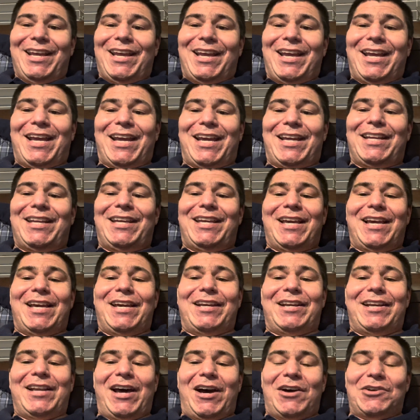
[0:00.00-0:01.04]
and he
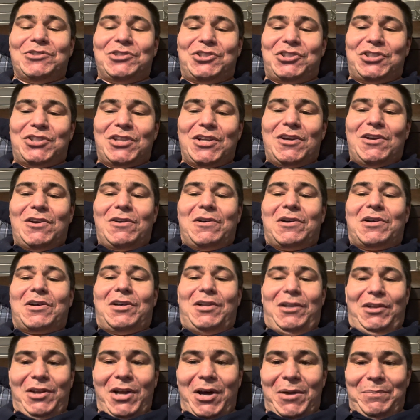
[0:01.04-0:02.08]
announced
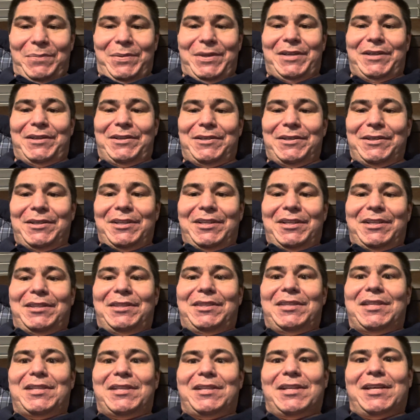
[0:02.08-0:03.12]
Colombia.
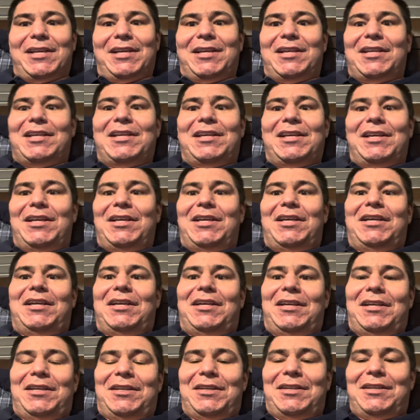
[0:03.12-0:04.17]

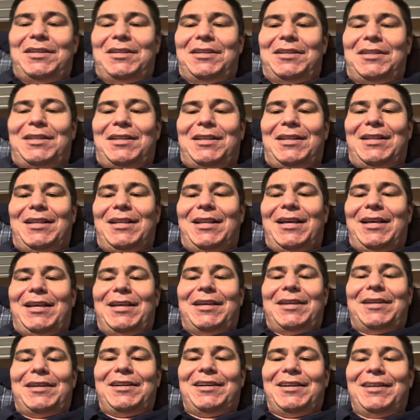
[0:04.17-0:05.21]

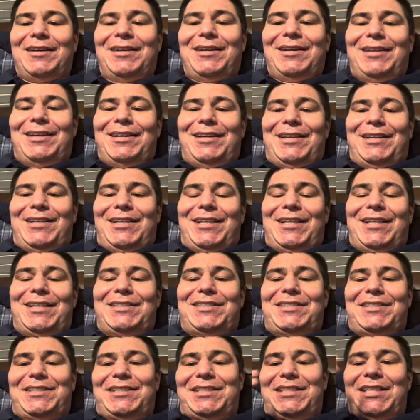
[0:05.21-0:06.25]
Like,
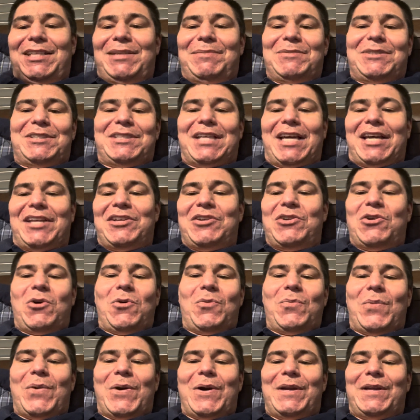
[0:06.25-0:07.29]
it seems that
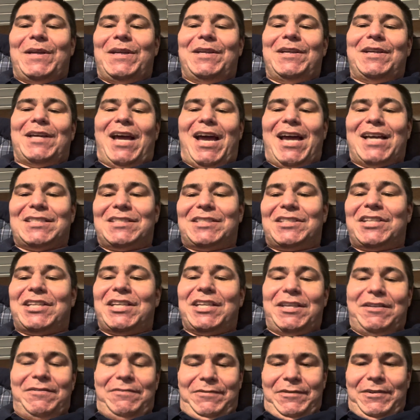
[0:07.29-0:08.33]
nobody has
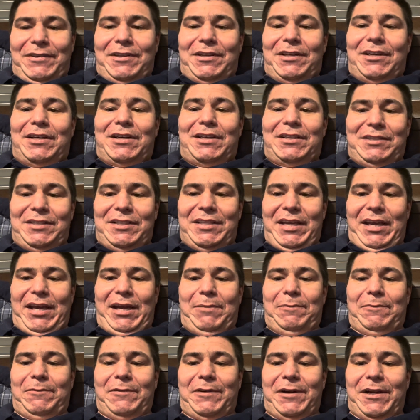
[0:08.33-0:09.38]
give a damn,
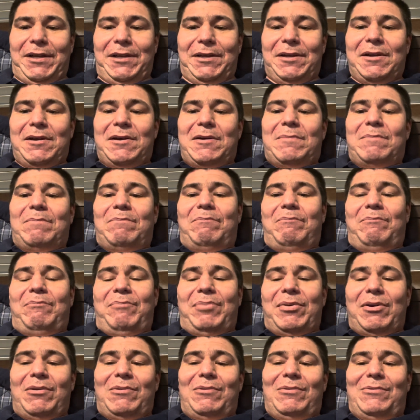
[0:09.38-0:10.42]
right?
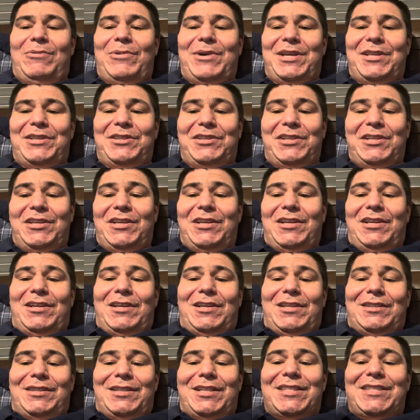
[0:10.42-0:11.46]
But when
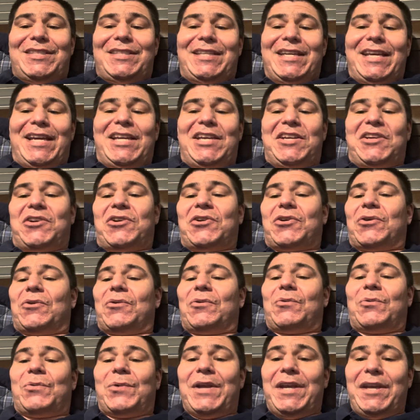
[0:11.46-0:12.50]
the day
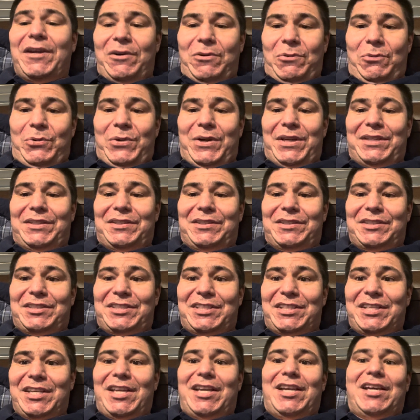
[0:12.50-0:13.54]
Korea
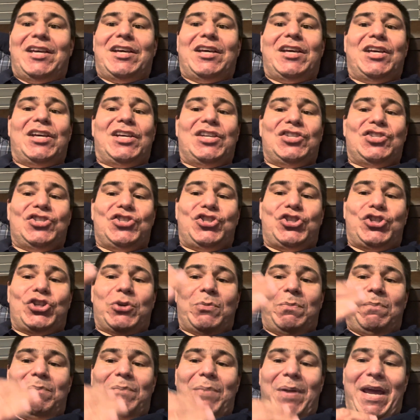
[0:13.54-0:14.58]
wins in
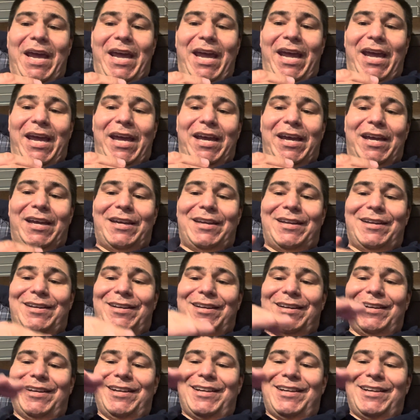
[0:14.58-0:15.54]
Japan